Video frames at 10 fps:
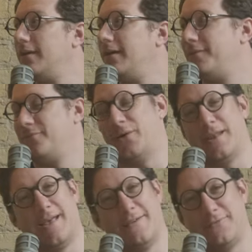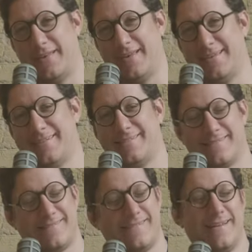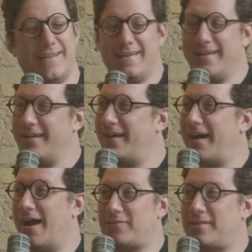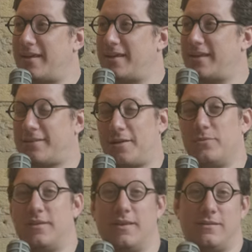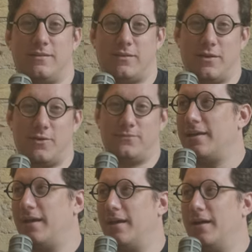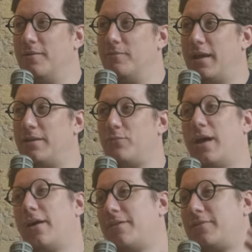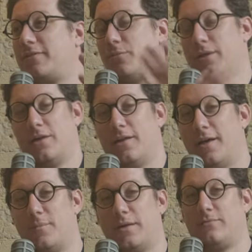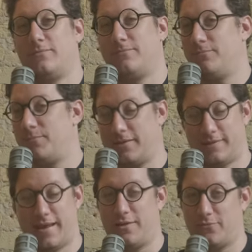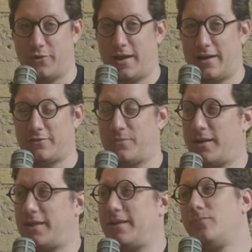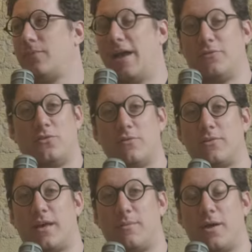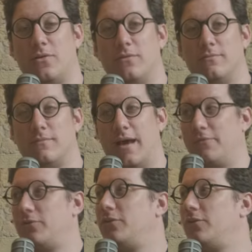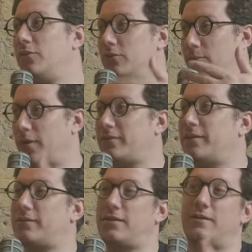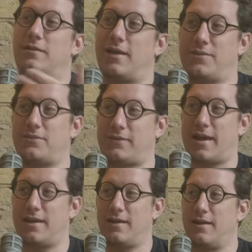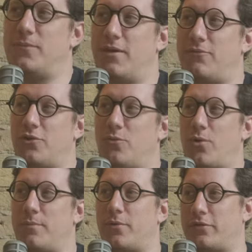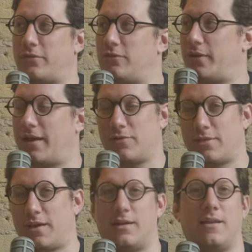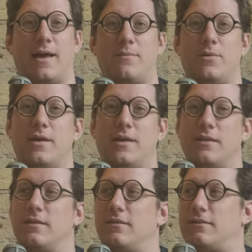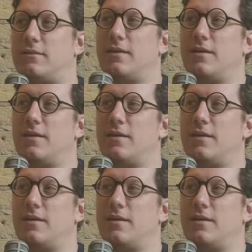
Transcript: but I have to take it as it comes in. So, and without having someone here to help me because I can't afford to hire somebody, I have to do everything on my own. I have to do the processing and the scanning. If you're one person doing everything in a lab, it is